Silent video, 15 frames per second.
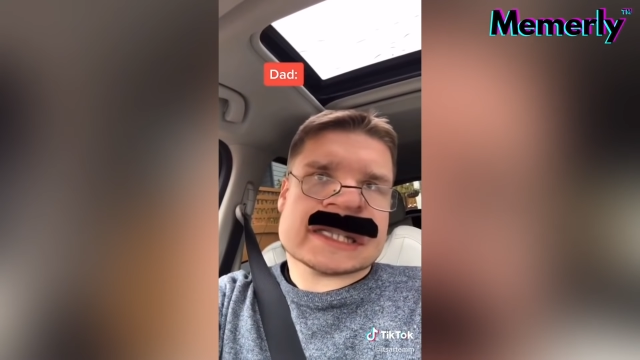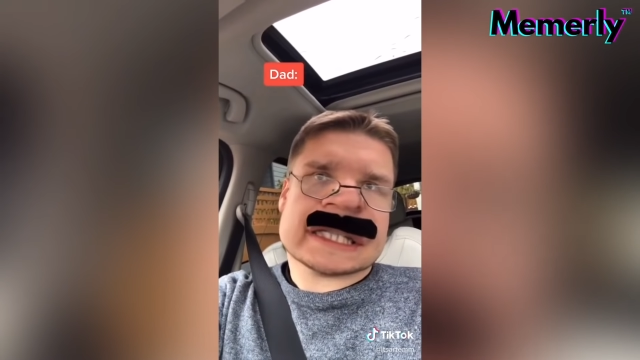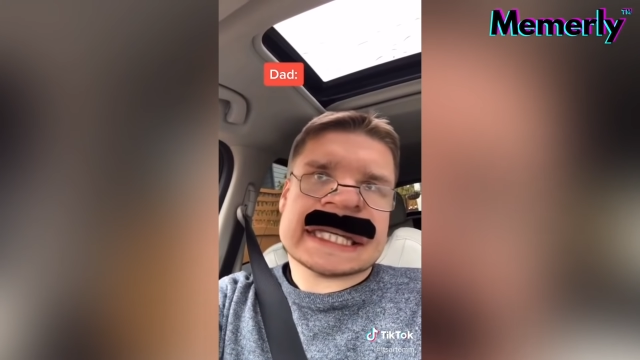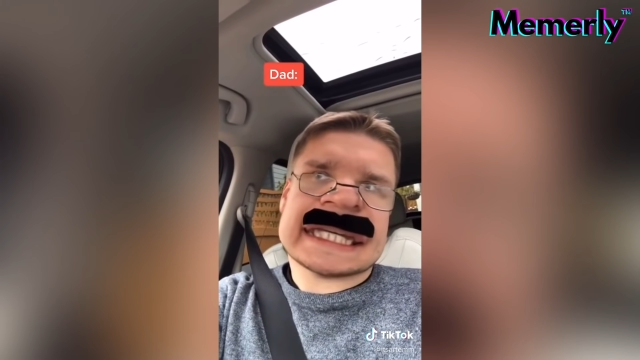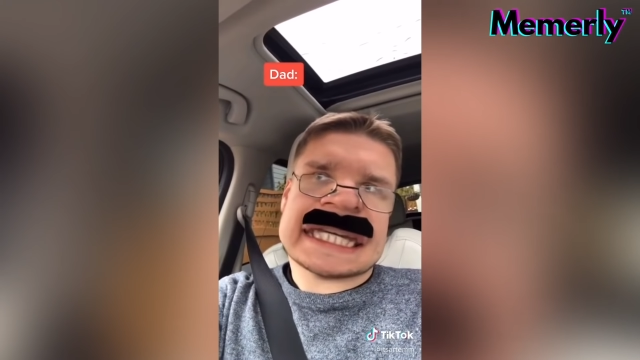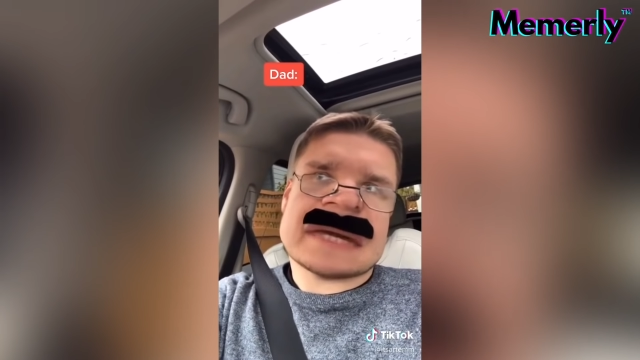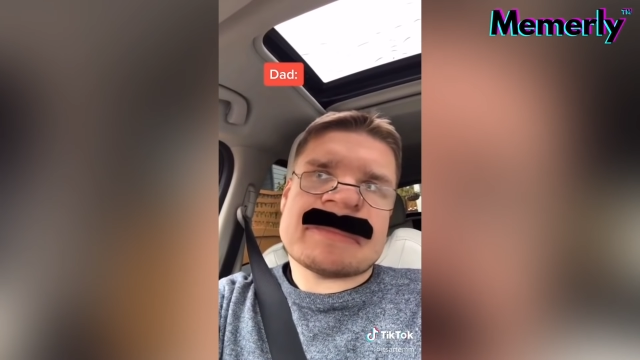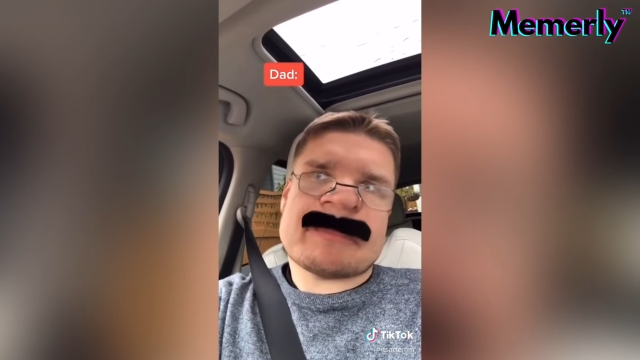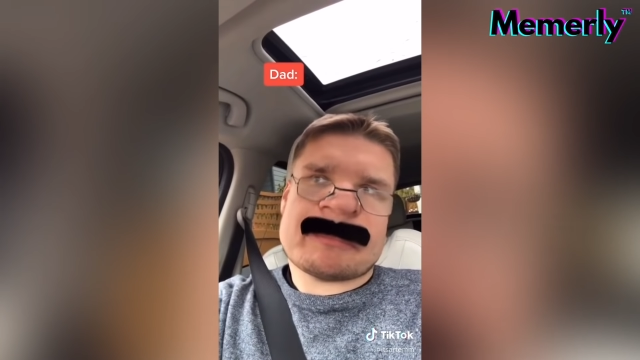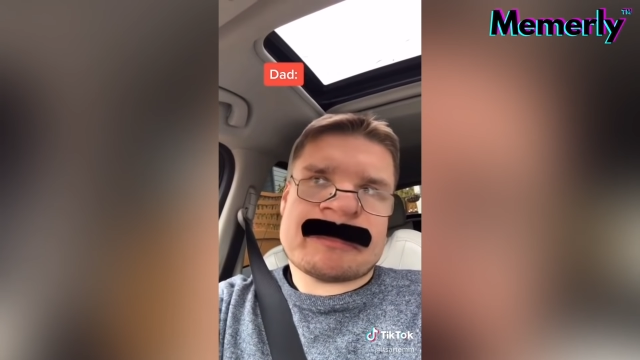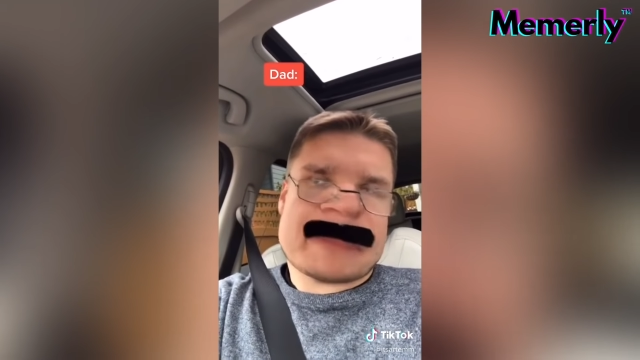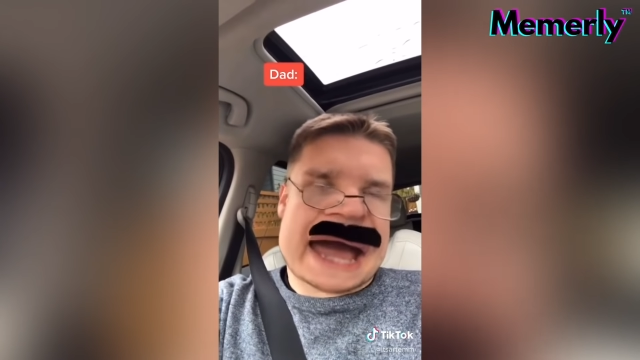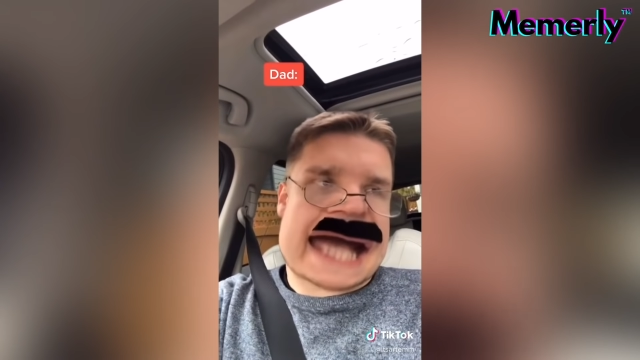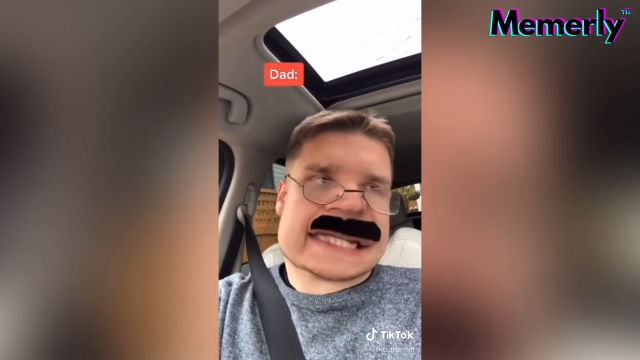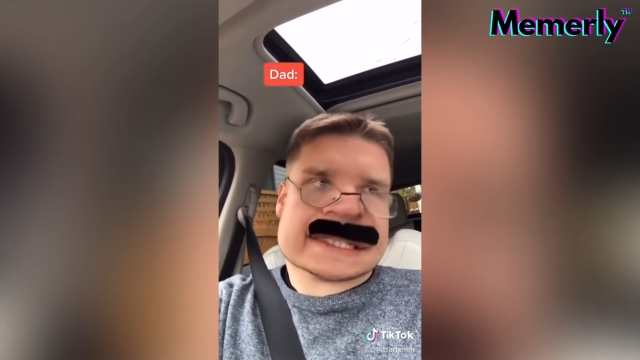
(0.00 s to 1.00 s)
he
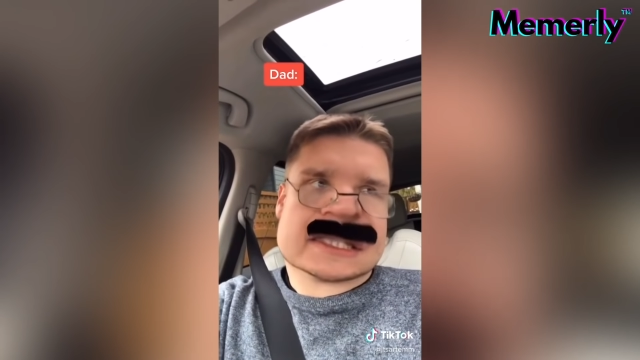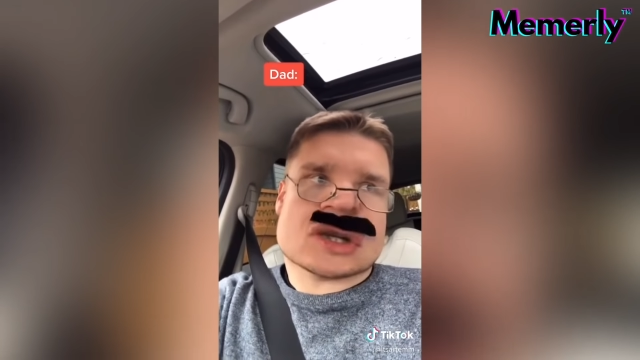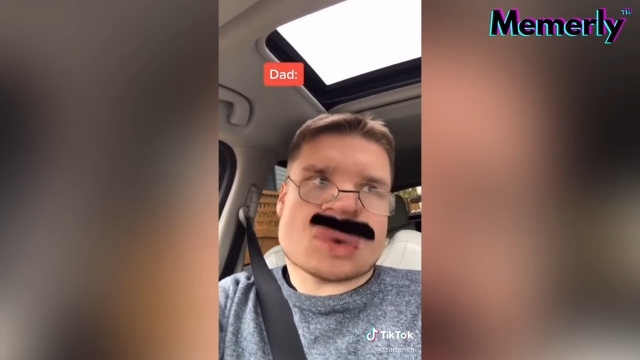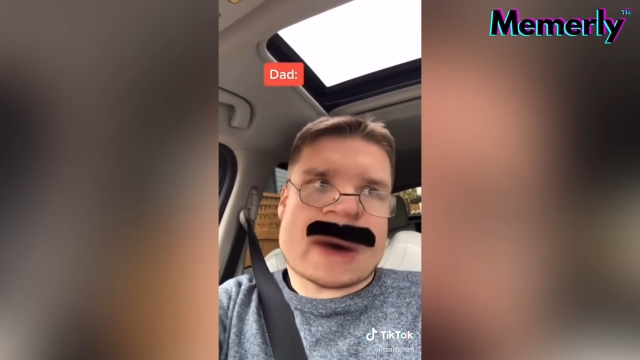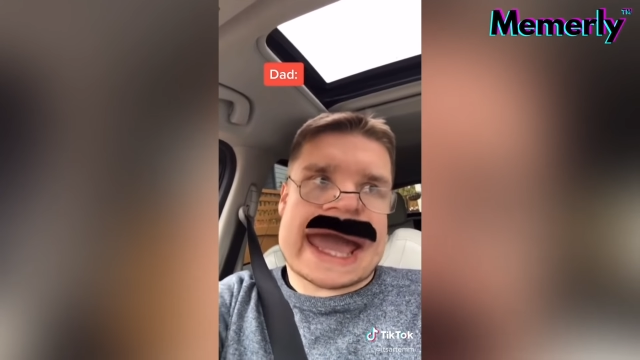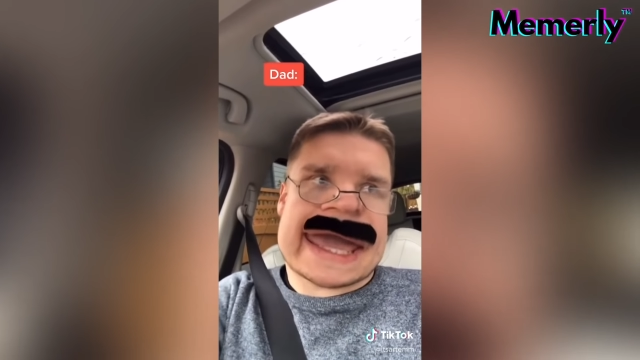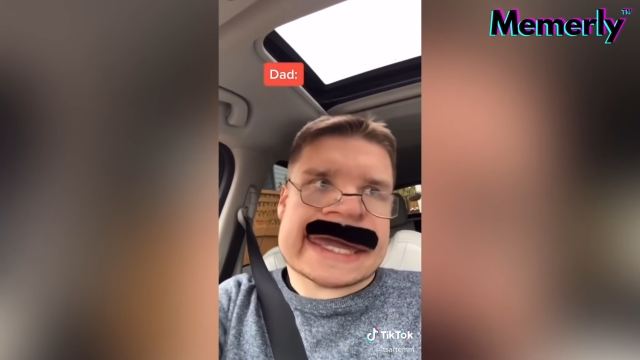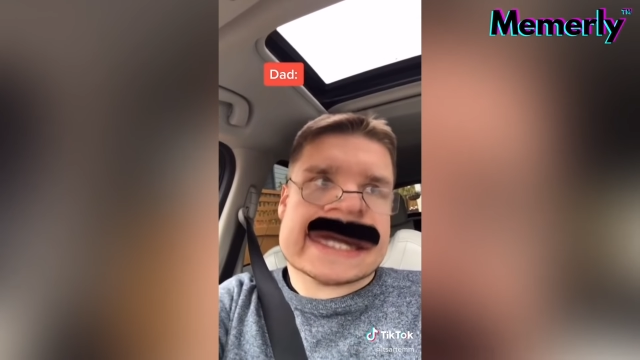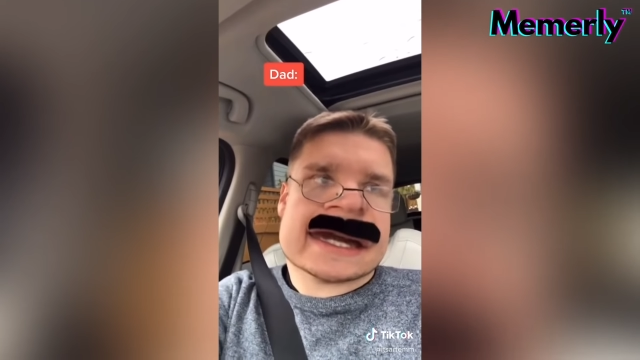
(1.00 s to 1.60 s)
passed away.